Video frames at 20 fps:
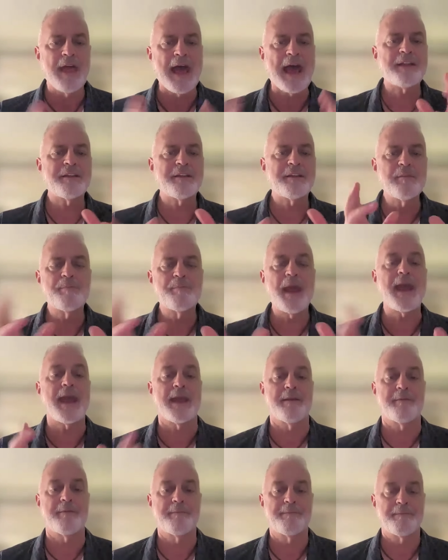That
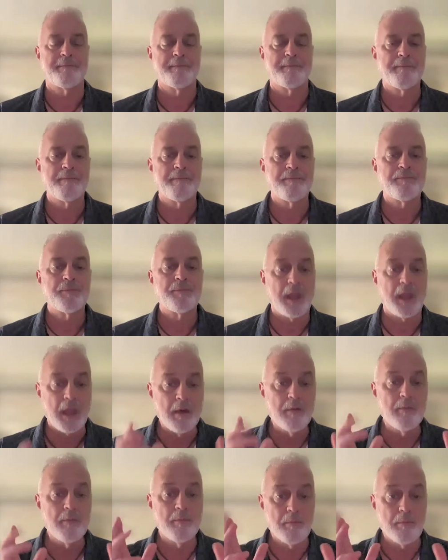debate,
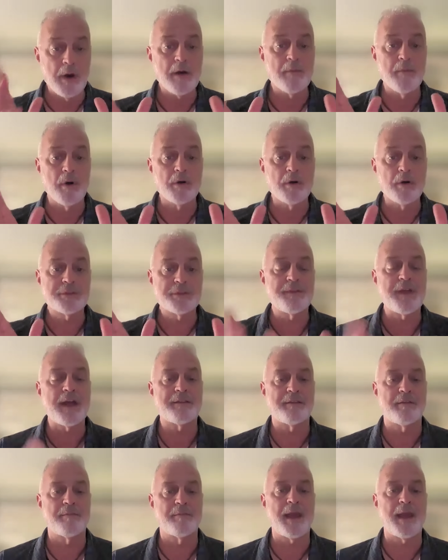most of
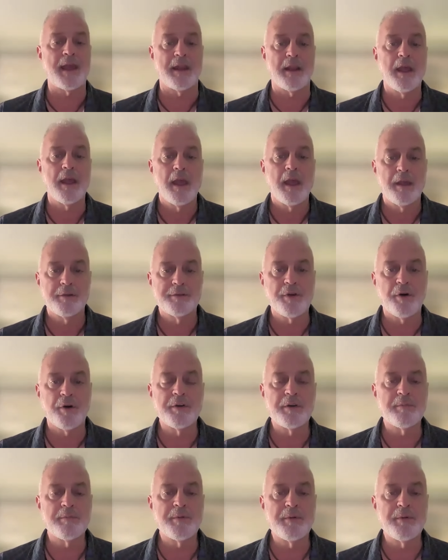that debate, is
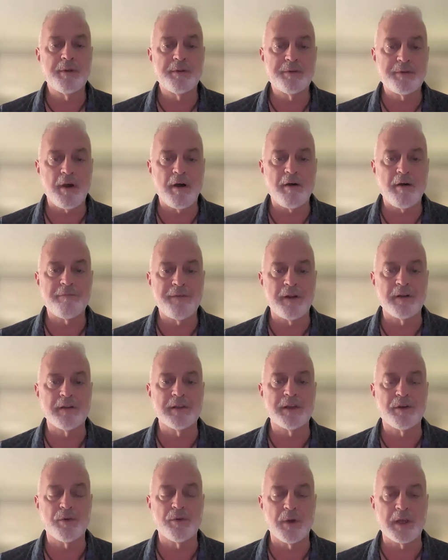going to be resolved
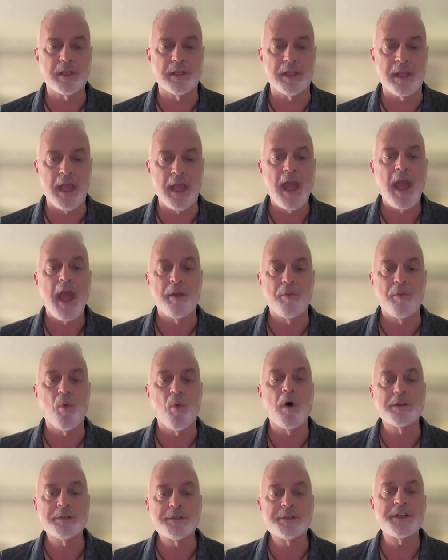fairly quickly.
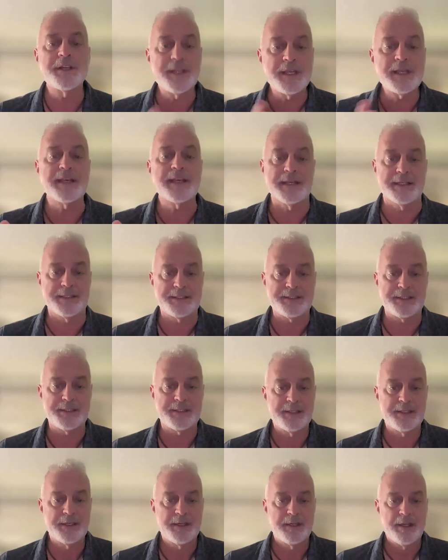And once it
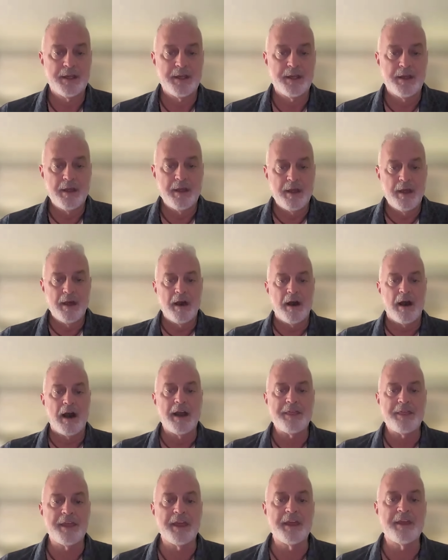is,
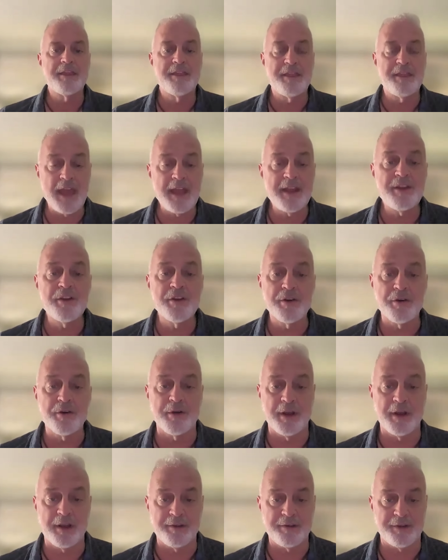I think then you're
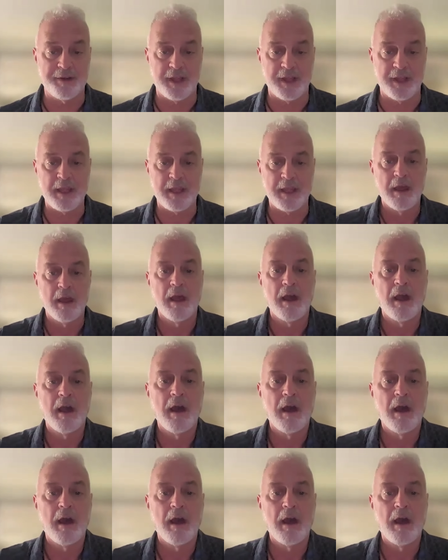going to see